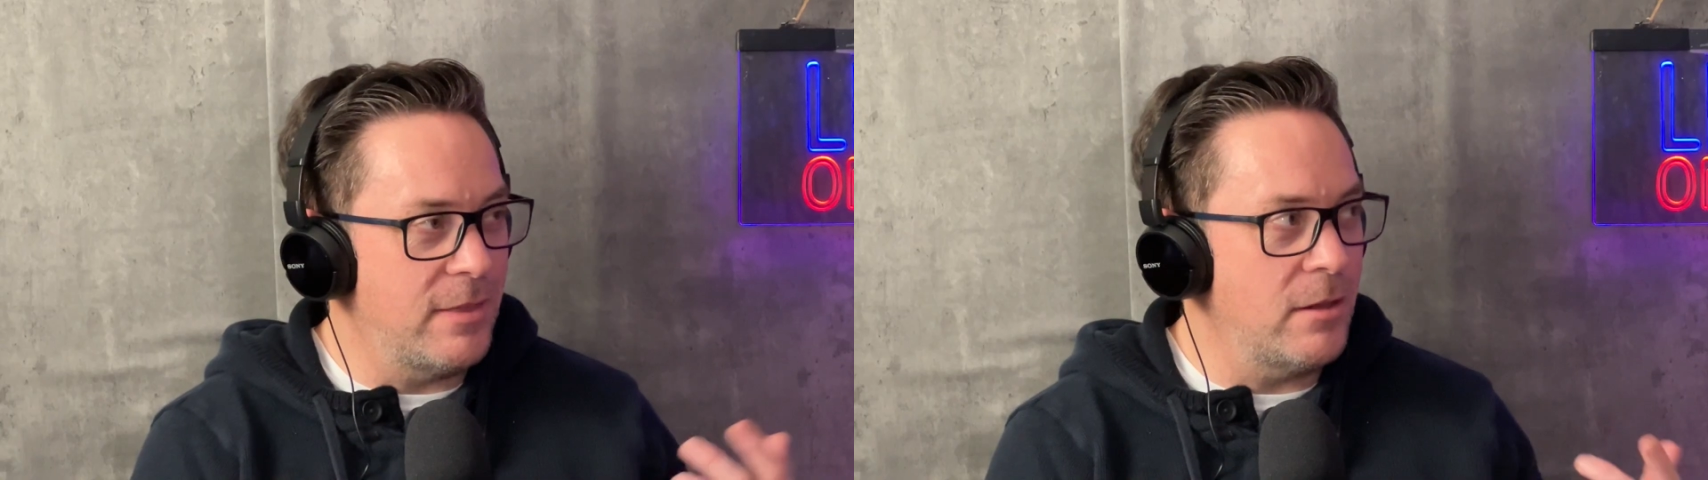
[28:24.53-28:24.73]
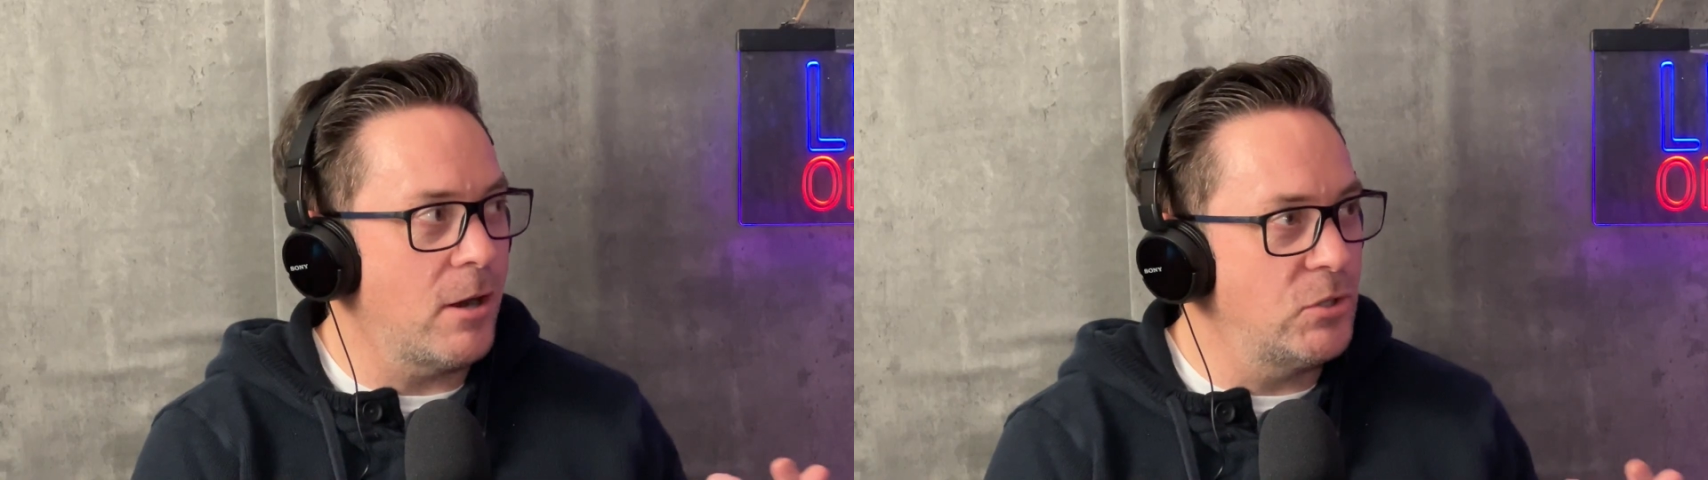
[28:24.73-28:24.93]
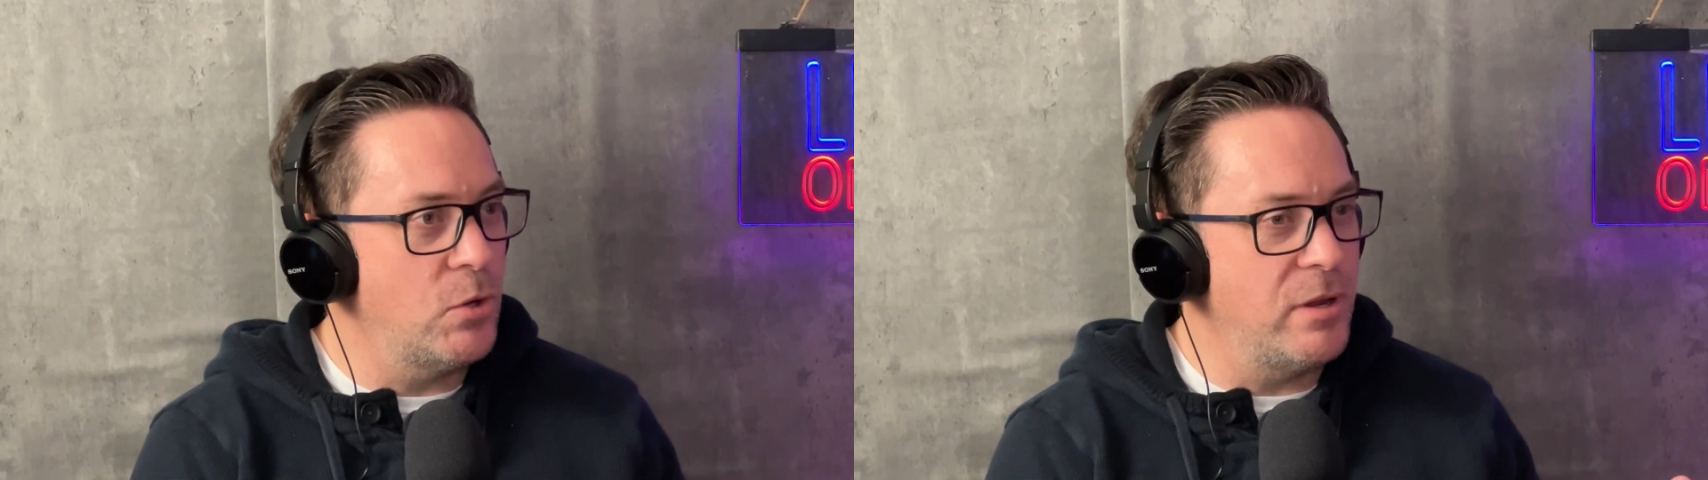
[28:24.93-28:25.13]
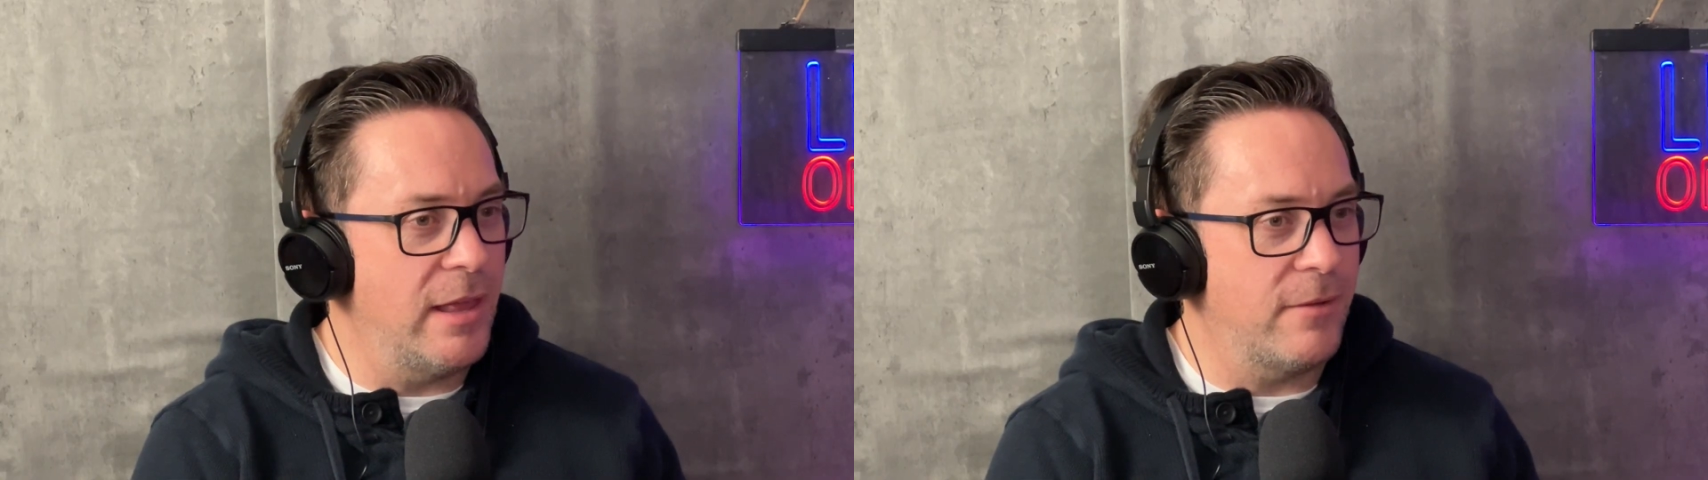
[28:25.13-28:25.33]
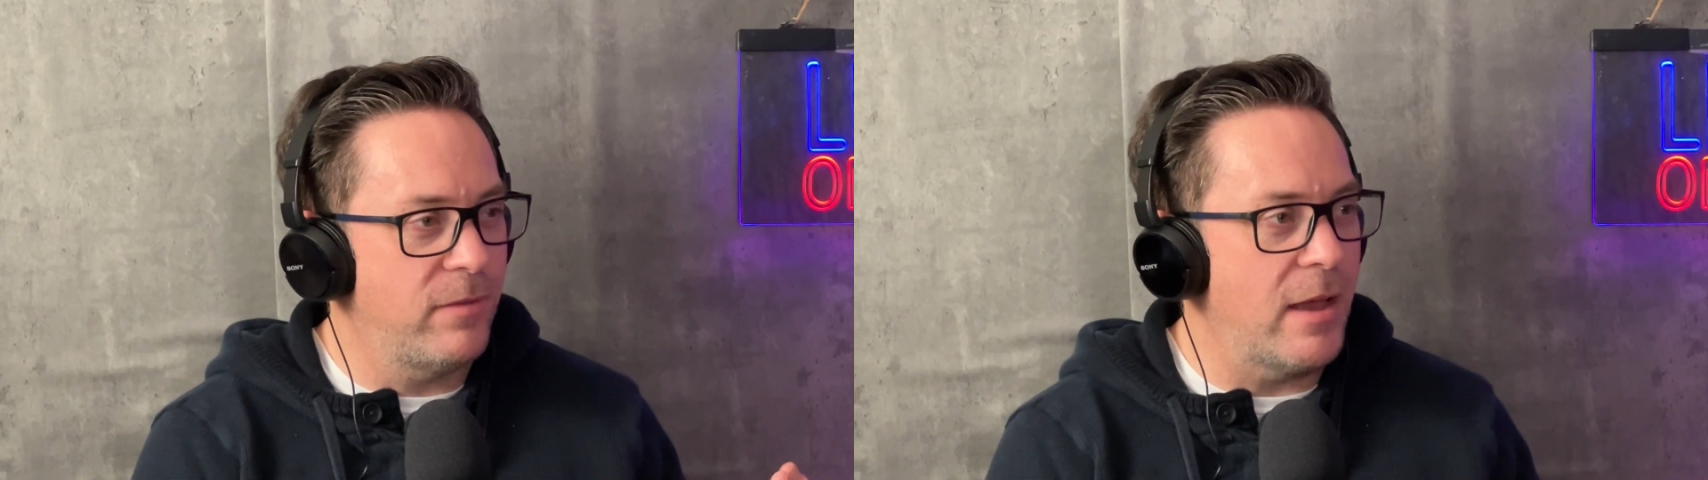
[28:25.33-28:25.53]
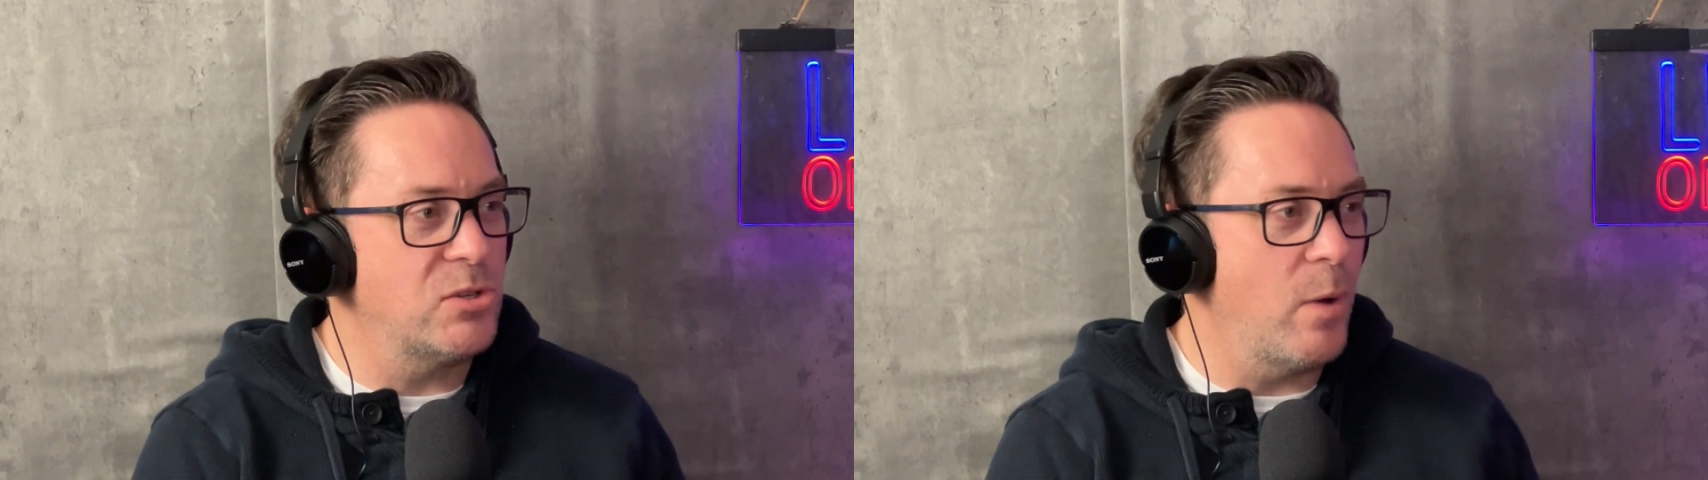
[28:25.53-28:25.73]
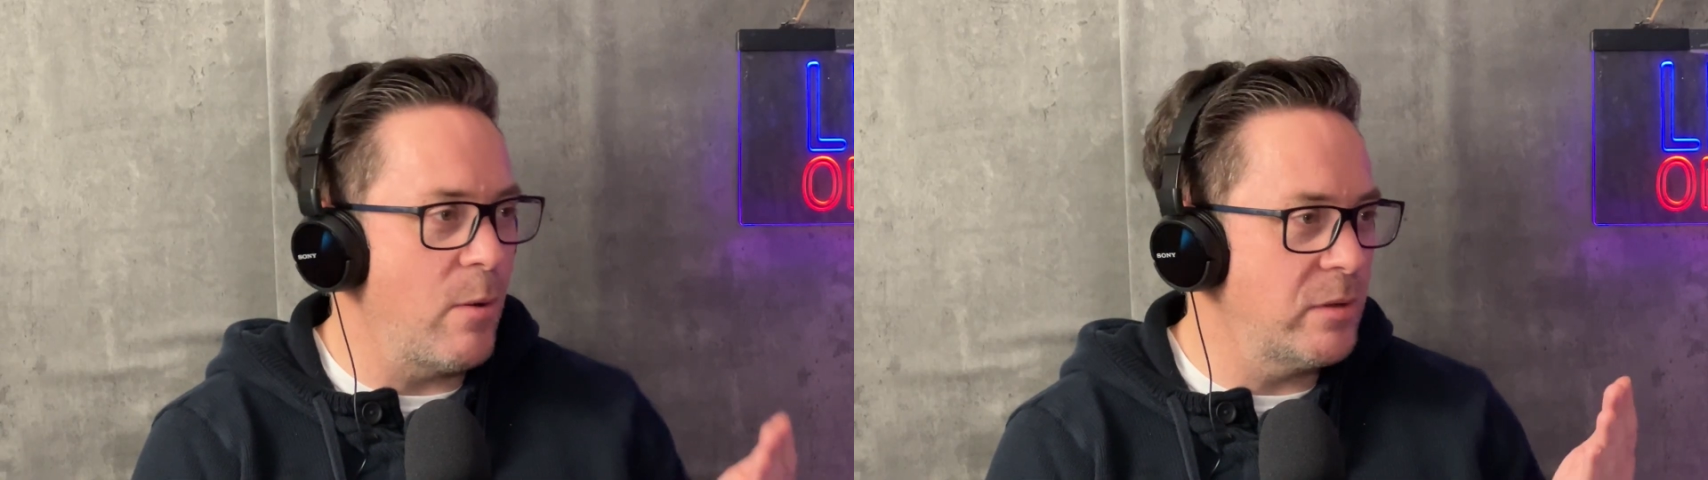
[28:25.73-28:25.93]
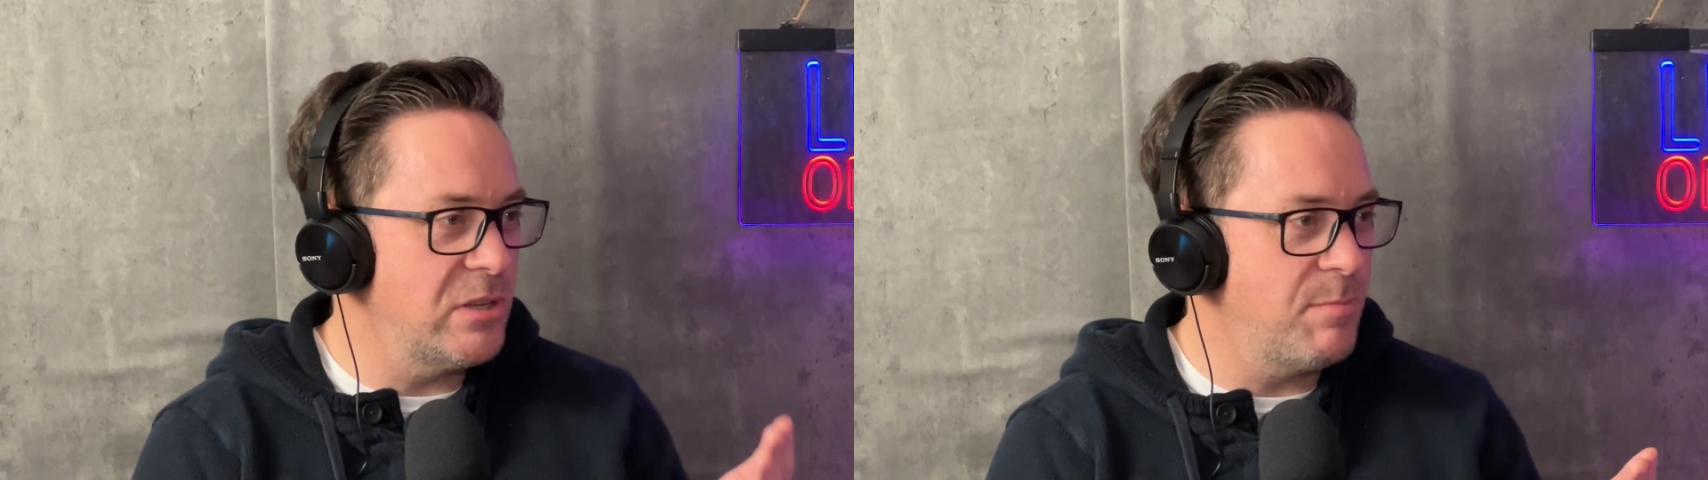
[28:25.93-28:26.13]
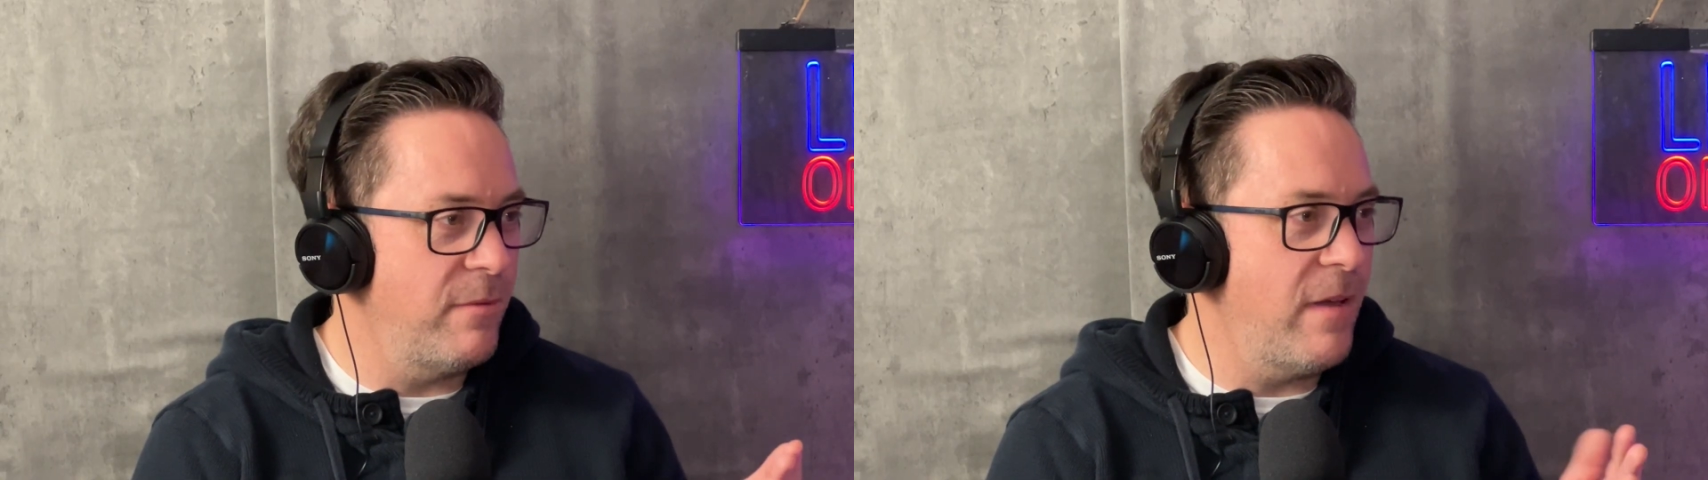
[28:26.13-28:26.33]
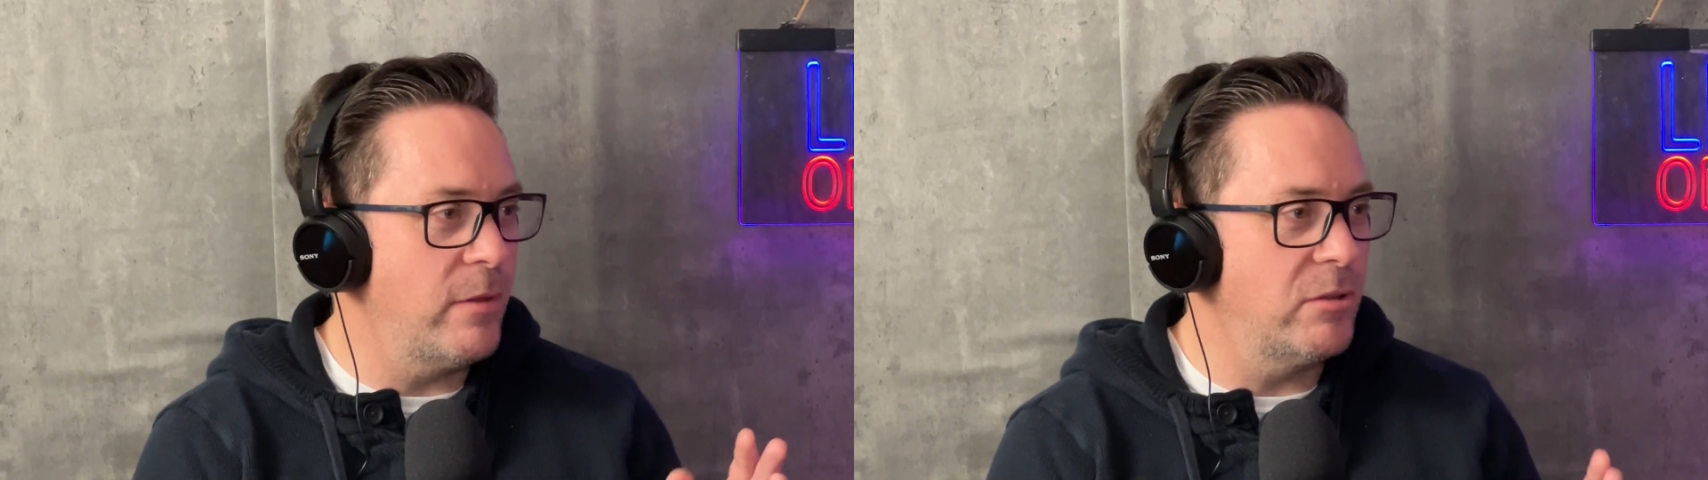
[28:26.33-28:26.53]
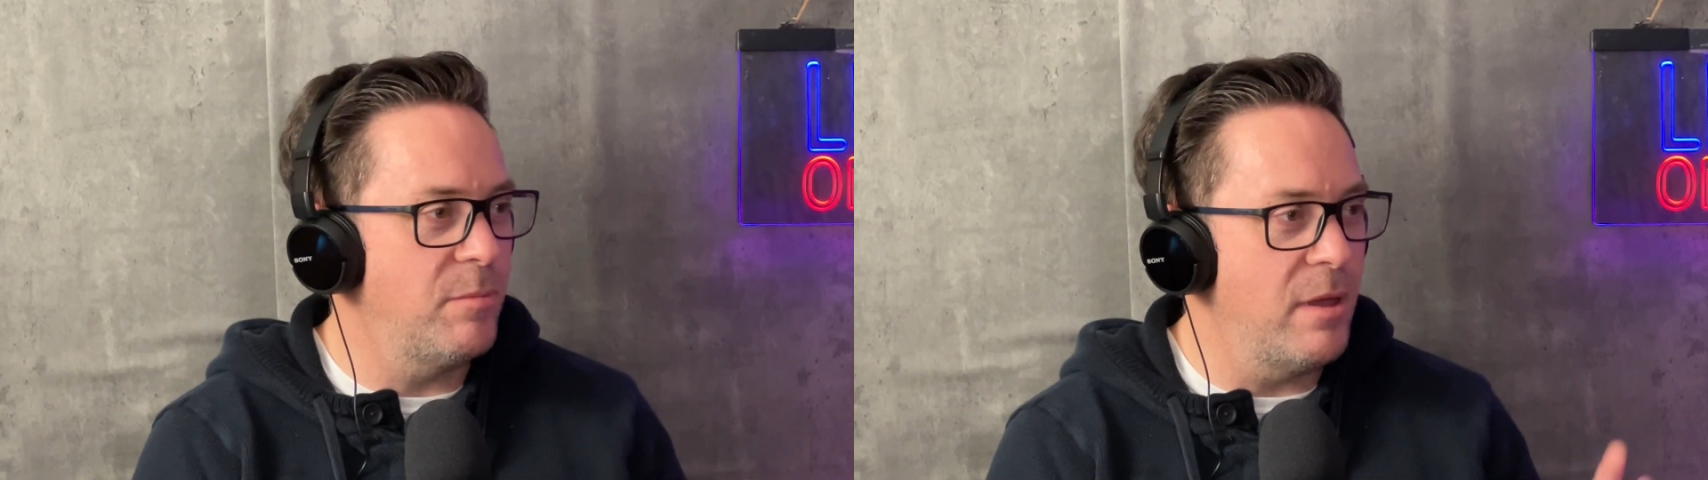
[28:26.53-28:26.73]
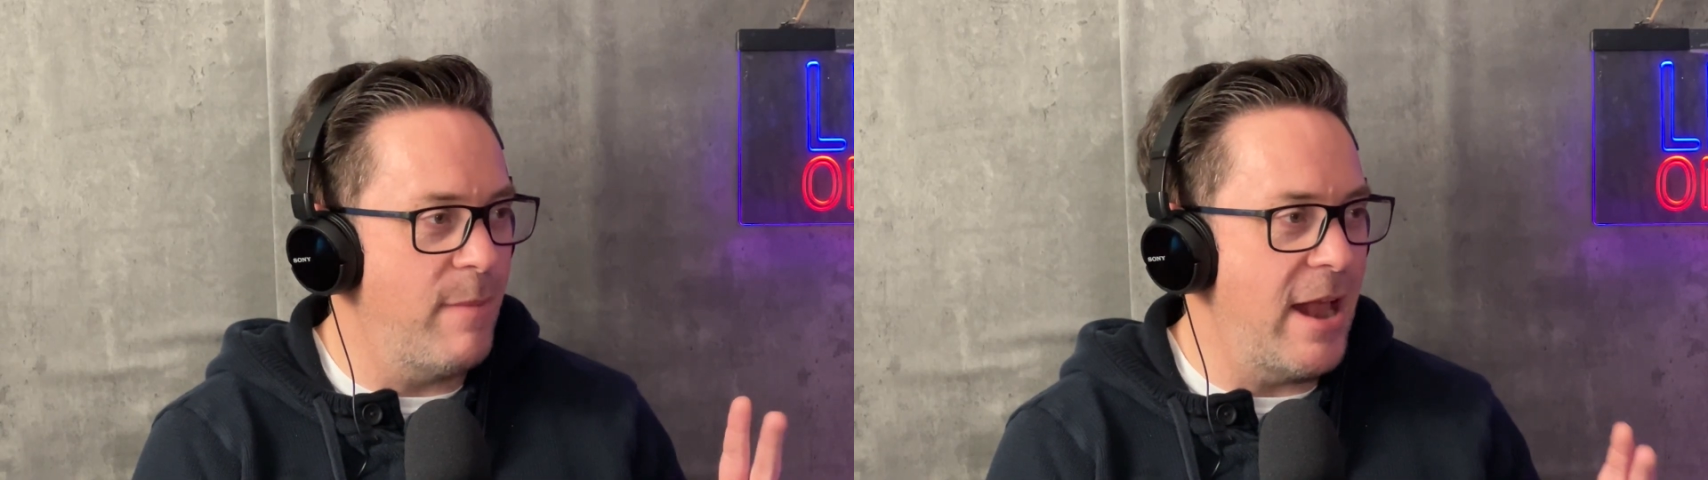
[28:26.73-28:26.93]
of the cartoon, he like flies away once he's been found out to be a bad